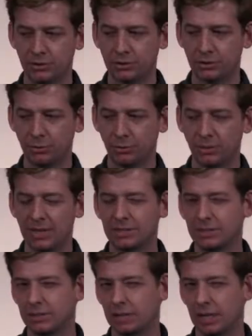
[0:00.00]
So what that's
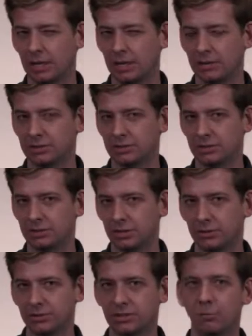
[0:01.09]
indicating is just that
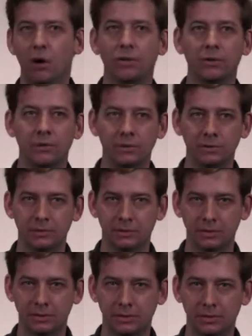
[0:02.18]
there's some other
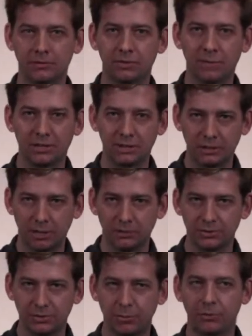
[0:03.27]
information about
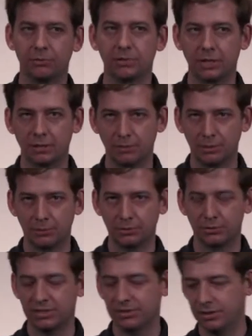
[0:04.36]
some other related
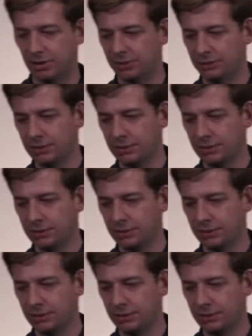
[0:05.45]
peoples in there.